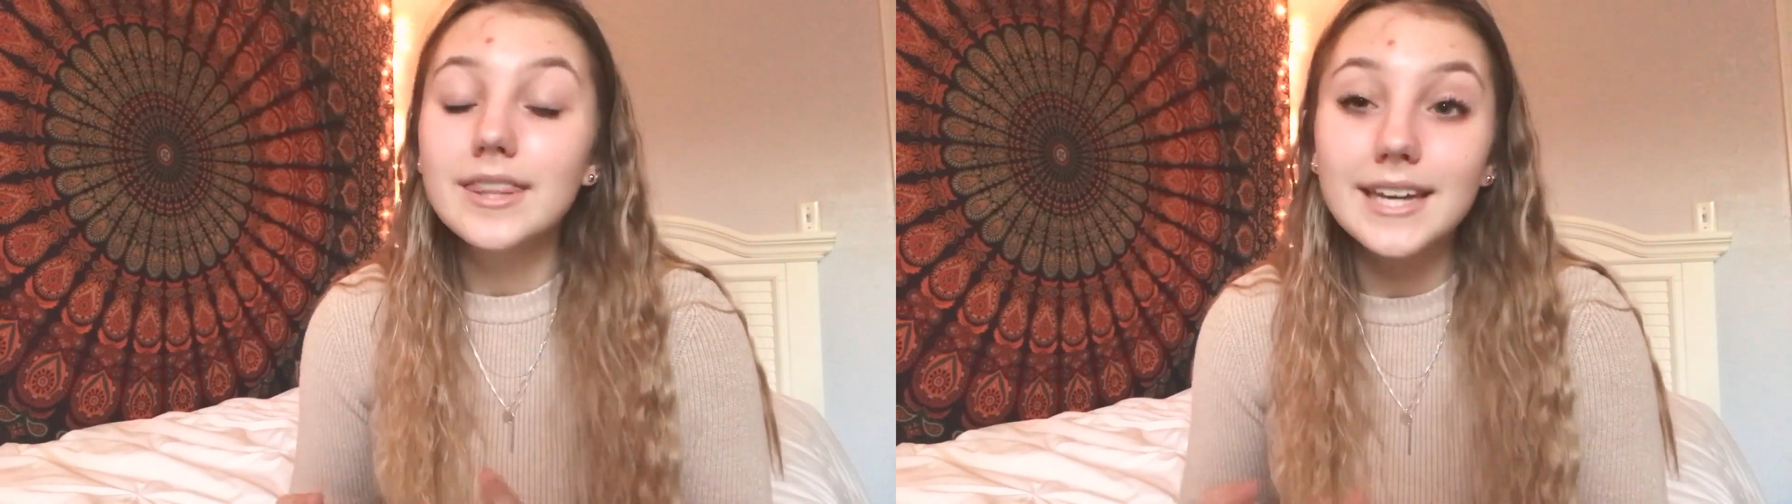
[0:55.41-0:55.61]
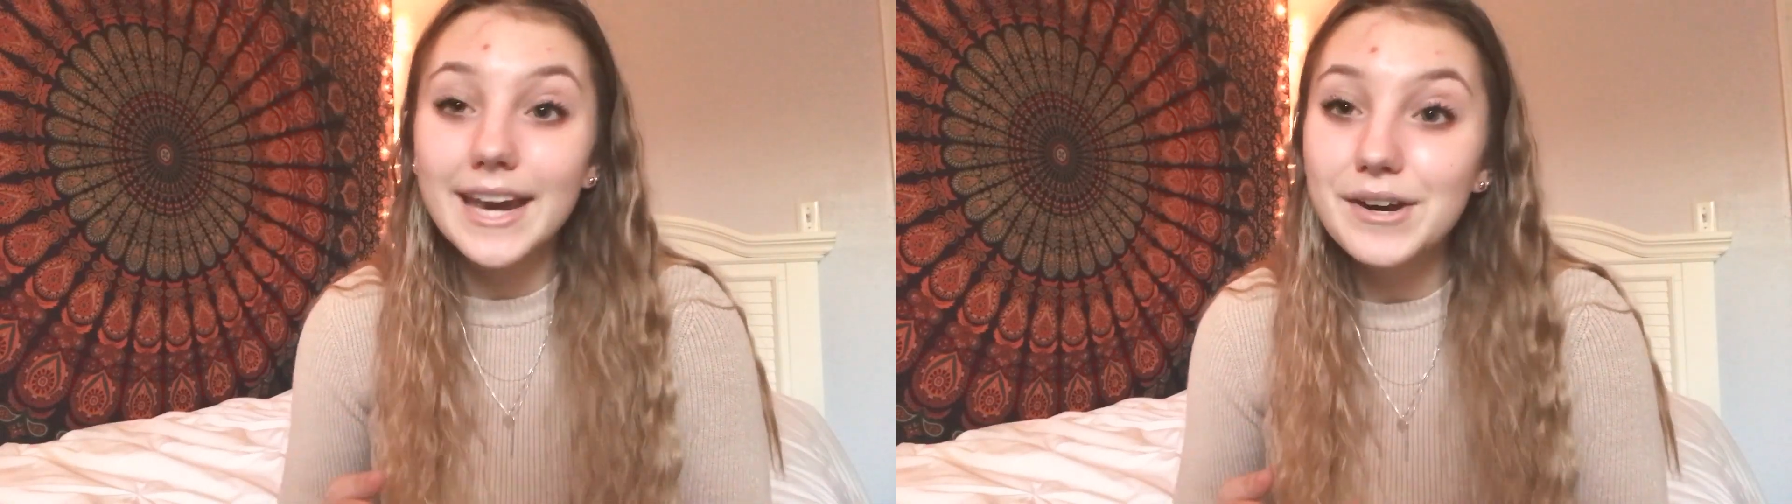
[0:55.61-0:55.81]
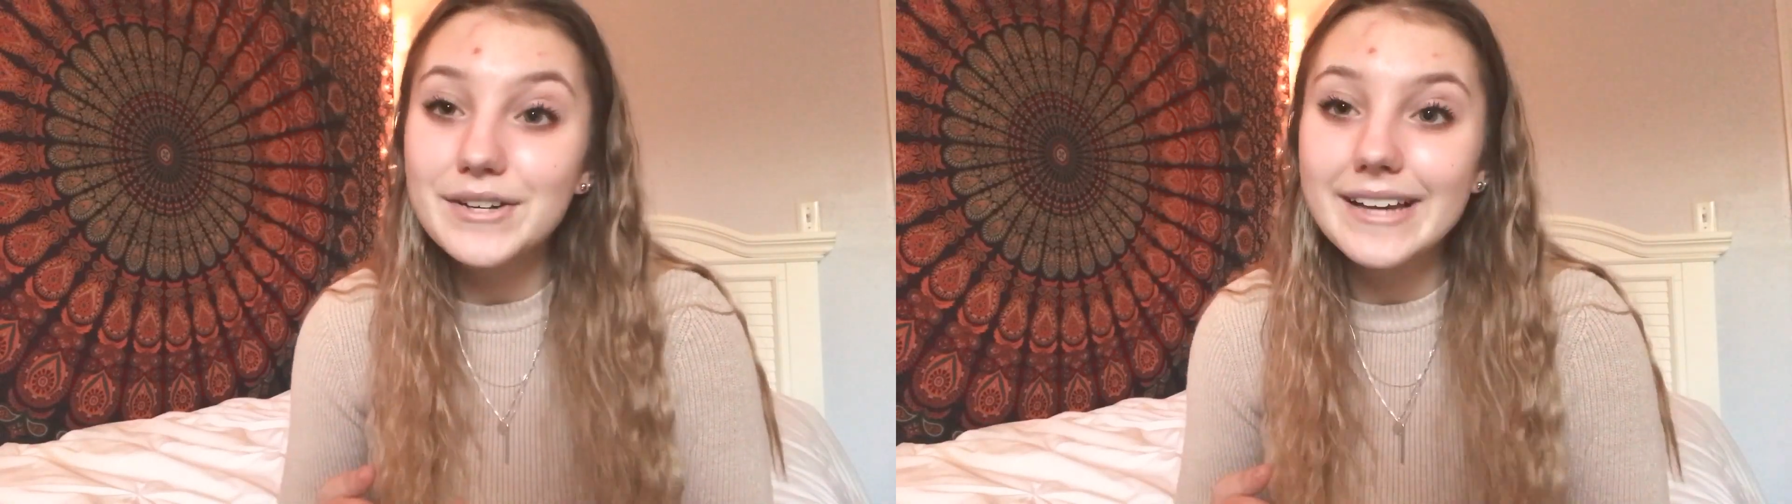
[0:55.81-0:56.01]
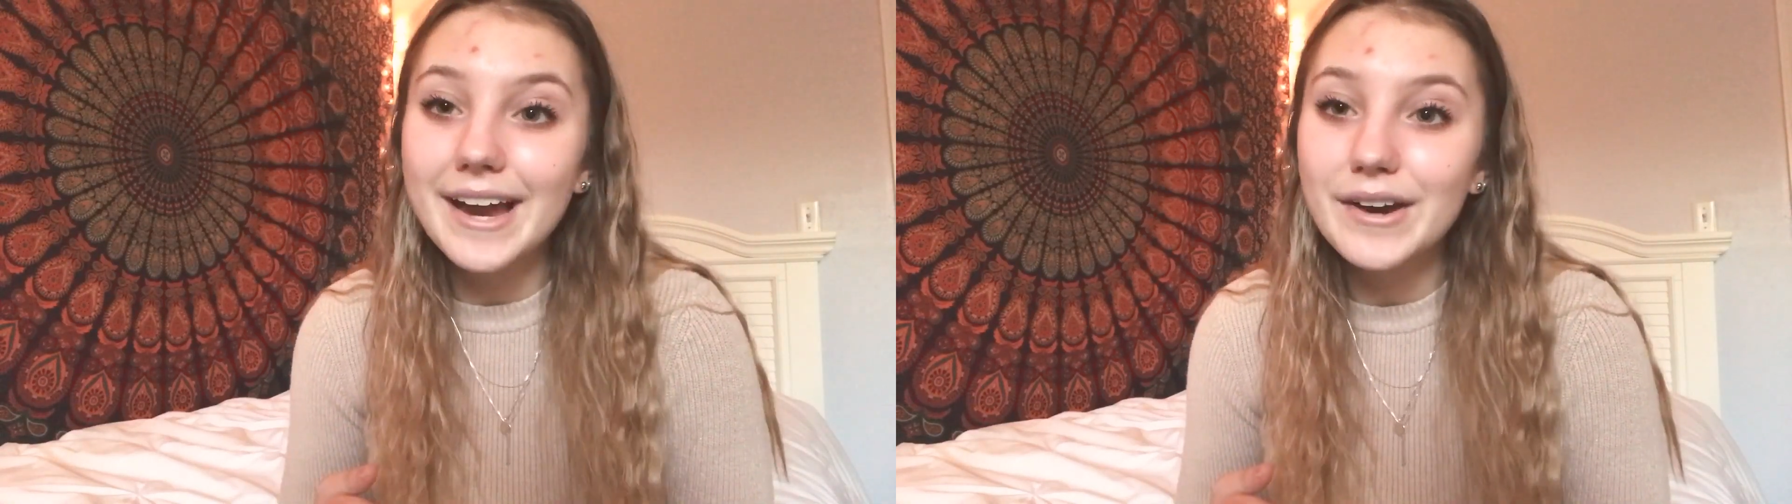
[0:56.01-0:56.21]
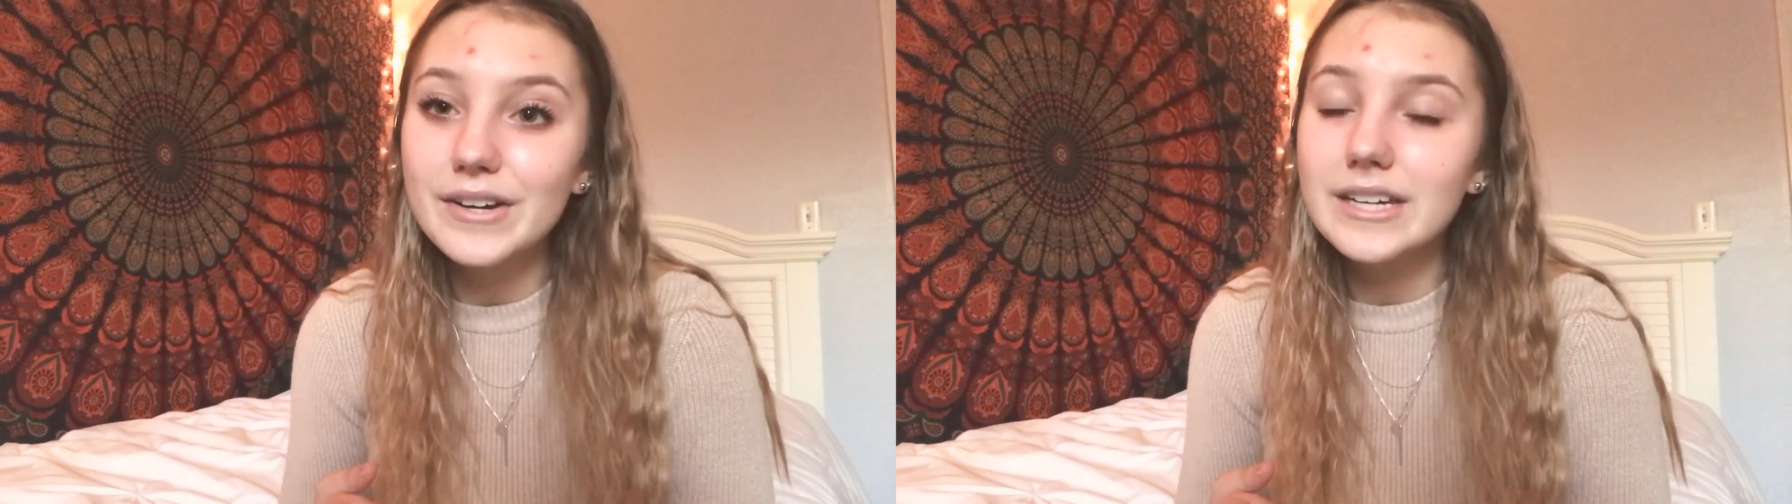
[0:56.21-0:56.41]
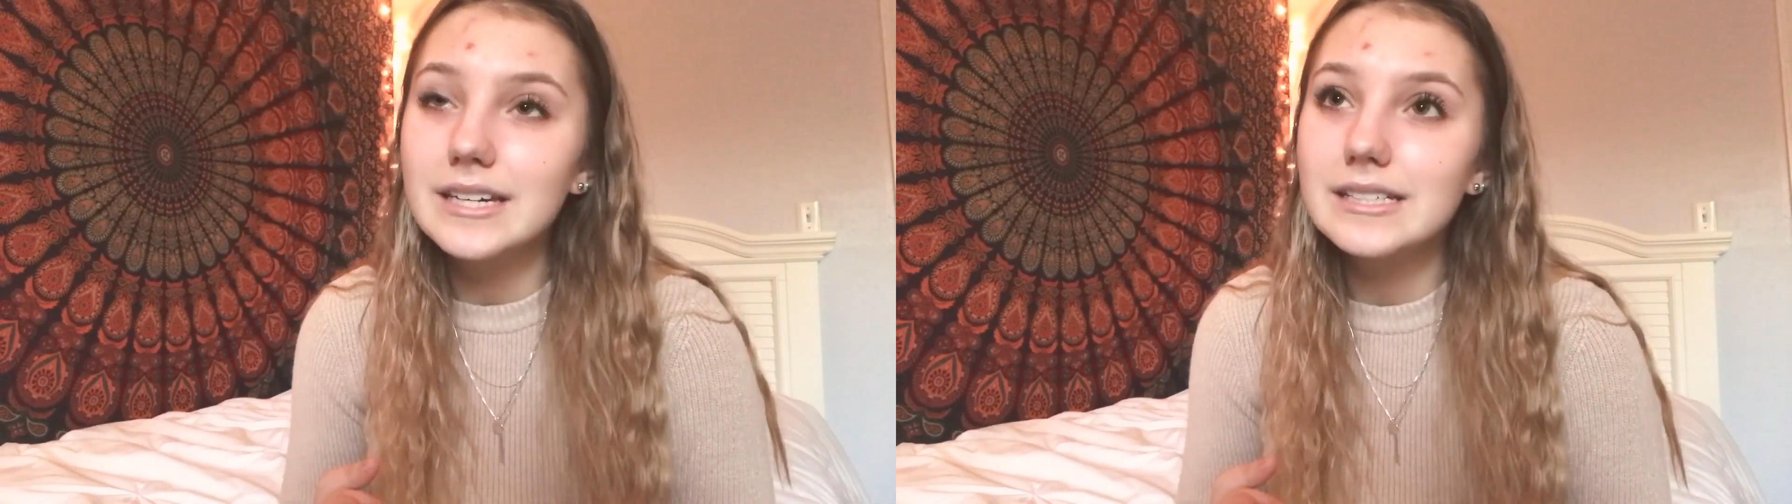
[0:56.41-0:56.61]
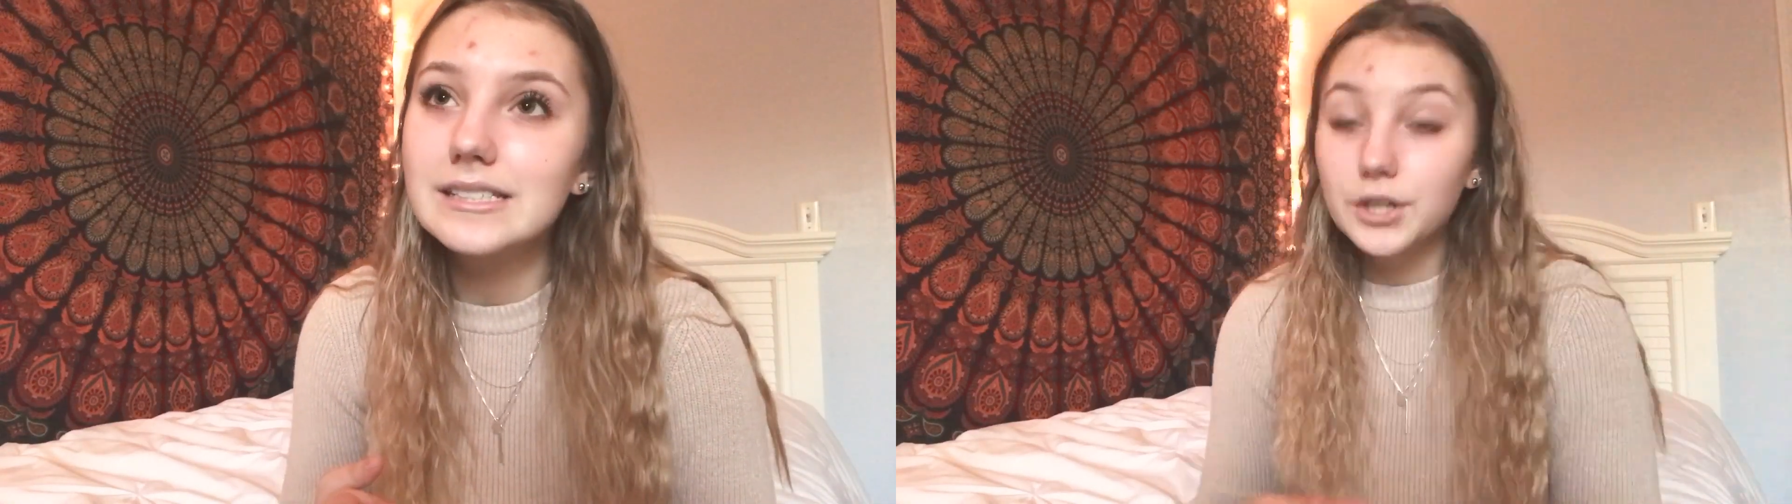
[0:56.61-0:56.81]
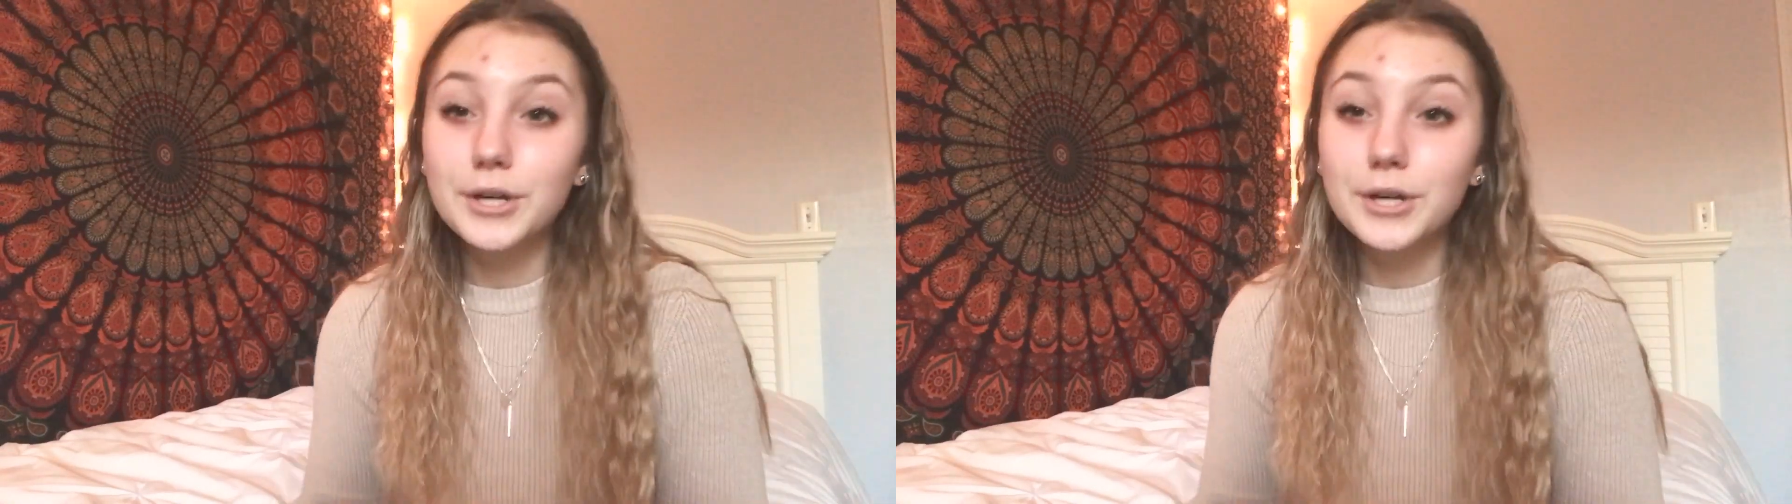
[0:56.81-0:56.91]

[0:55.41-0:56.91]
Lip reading: The Carrie Diaries,